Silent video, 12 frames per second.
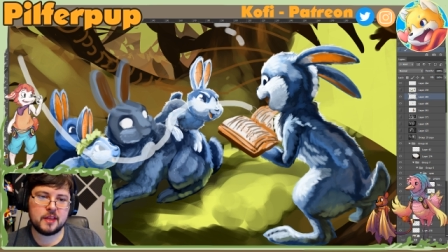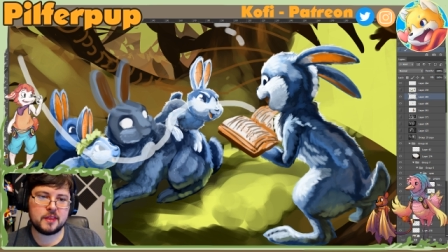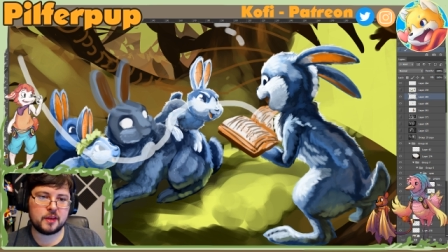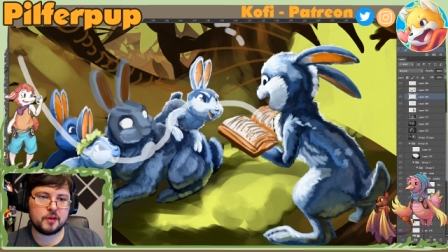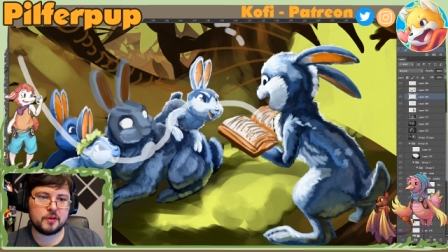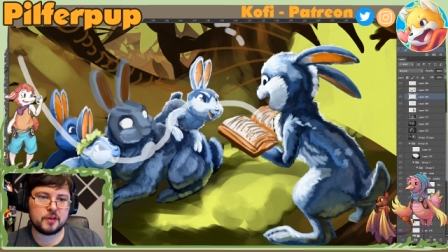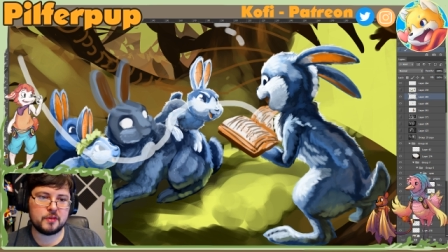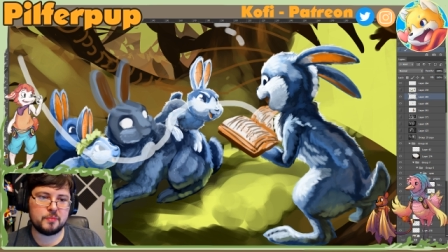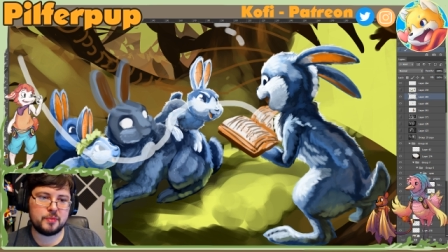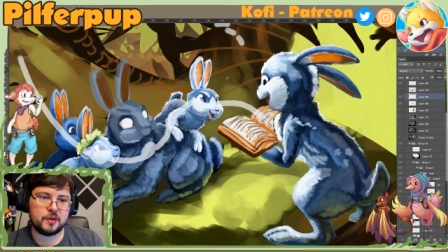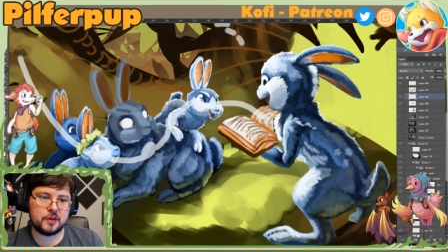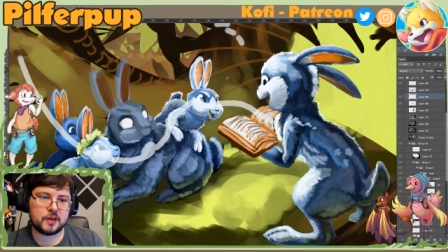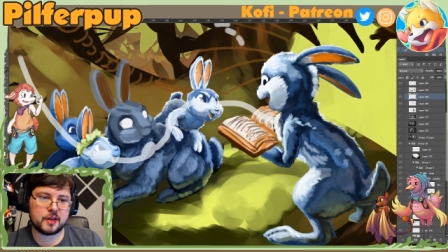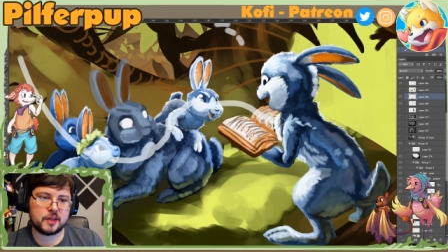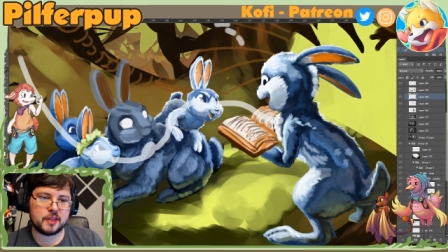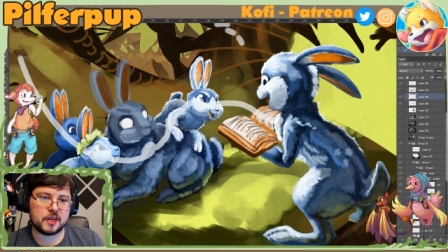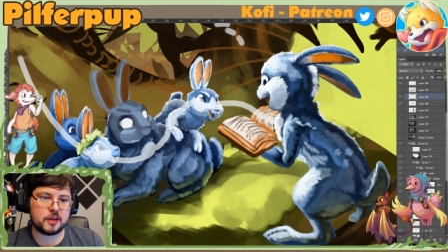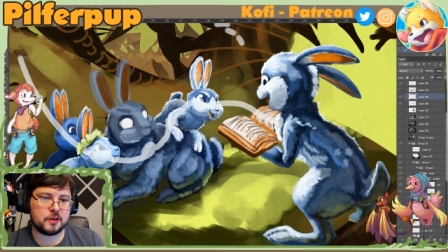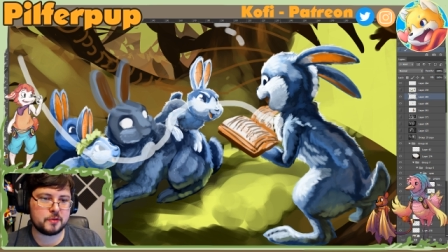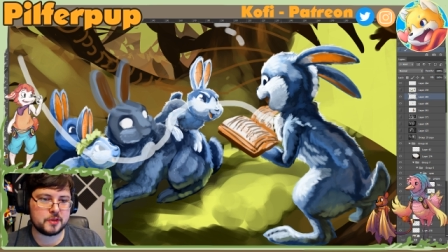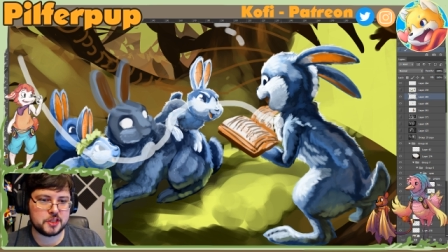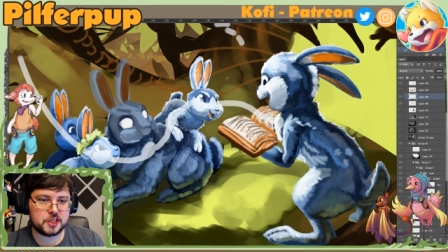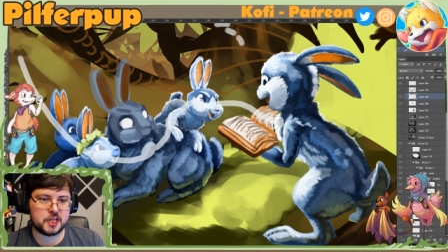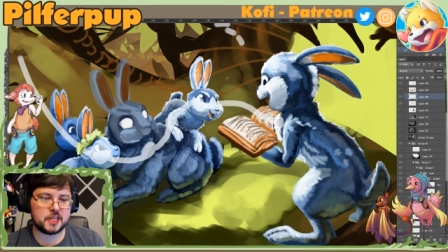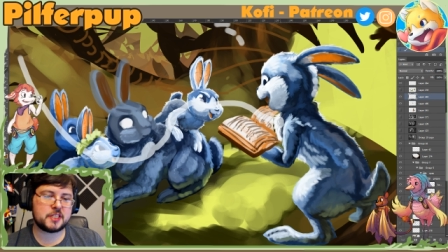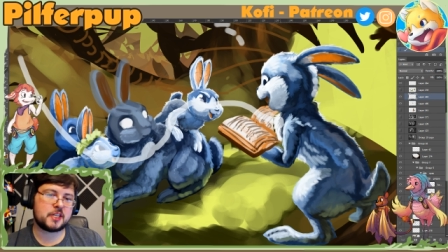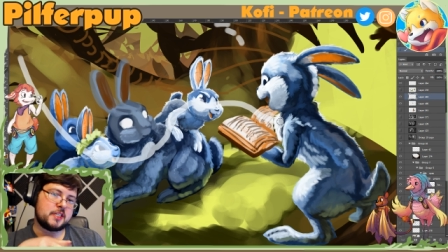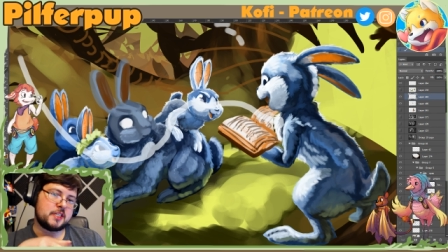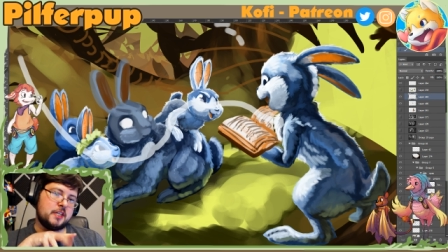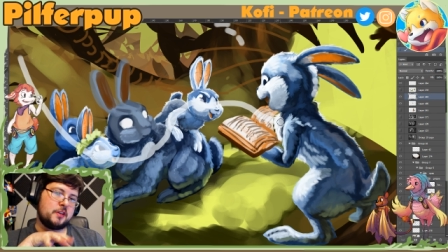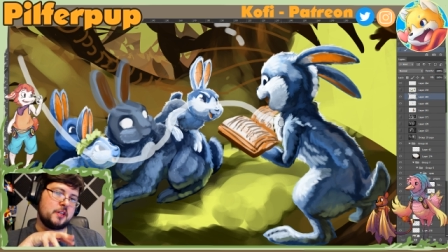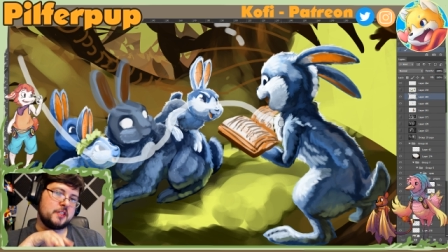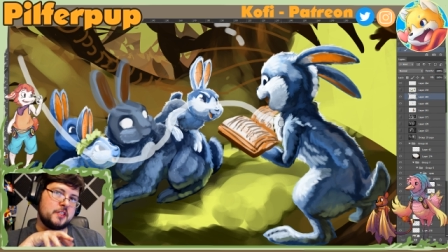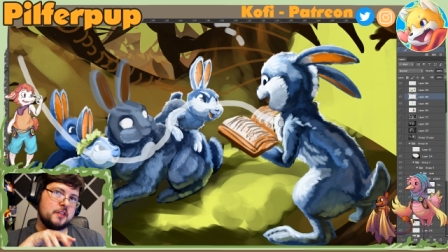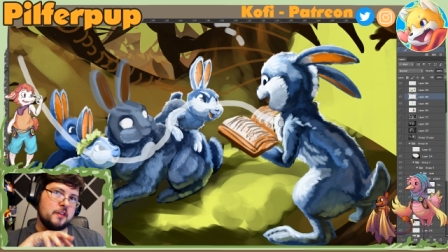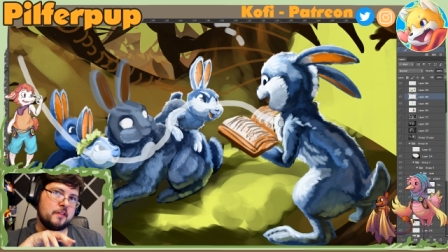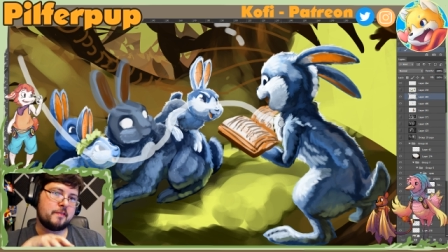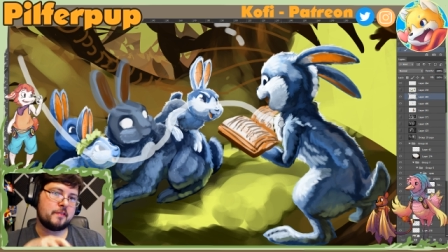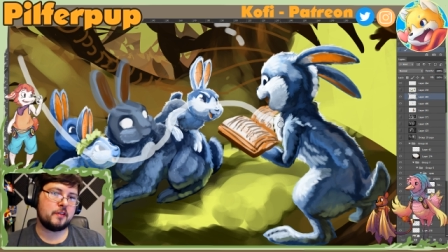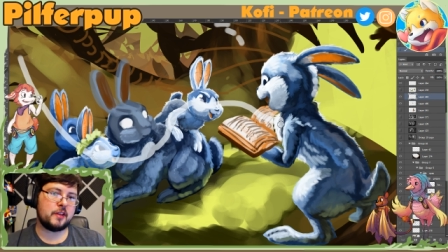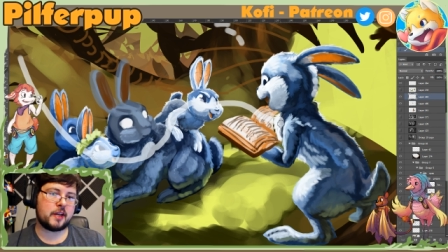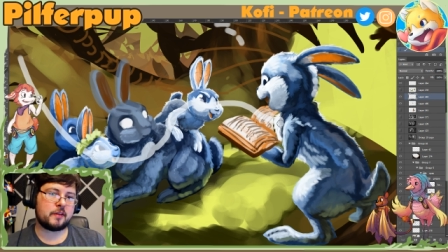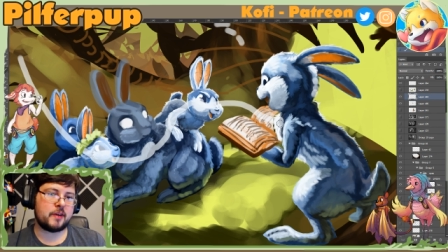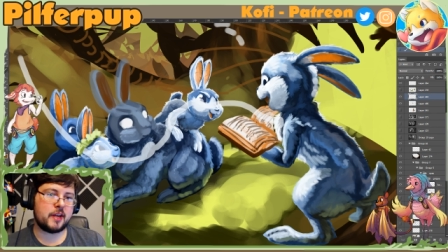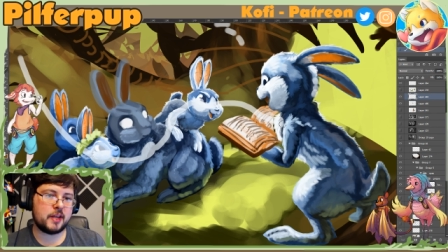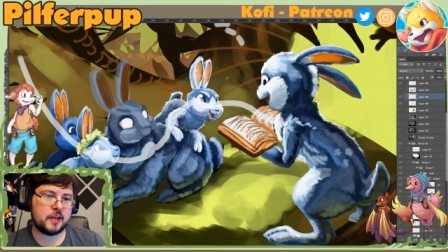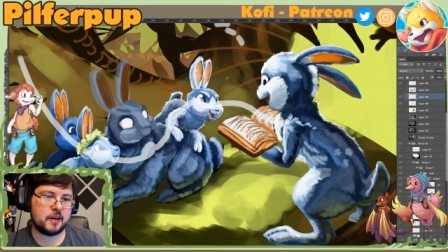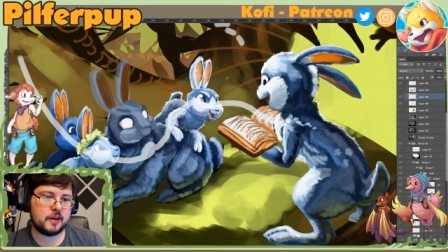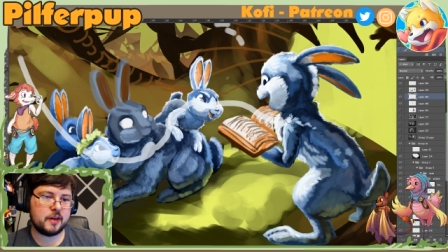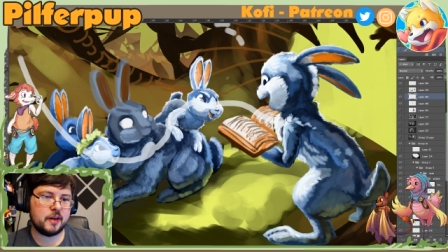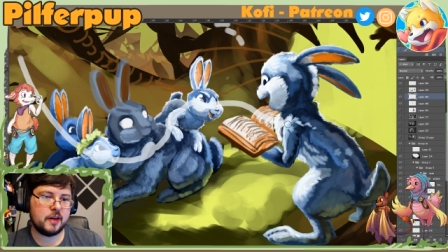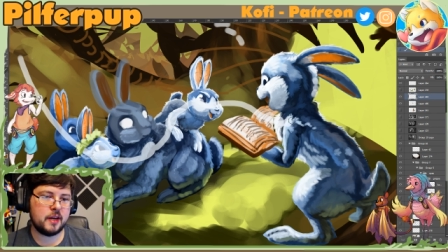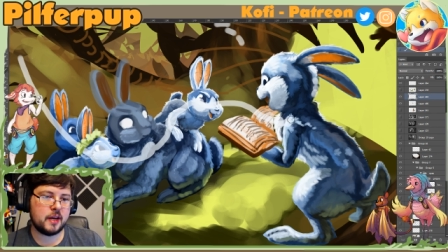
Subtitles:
then go to the book, then go to his chest, because you can see all the fur like right here,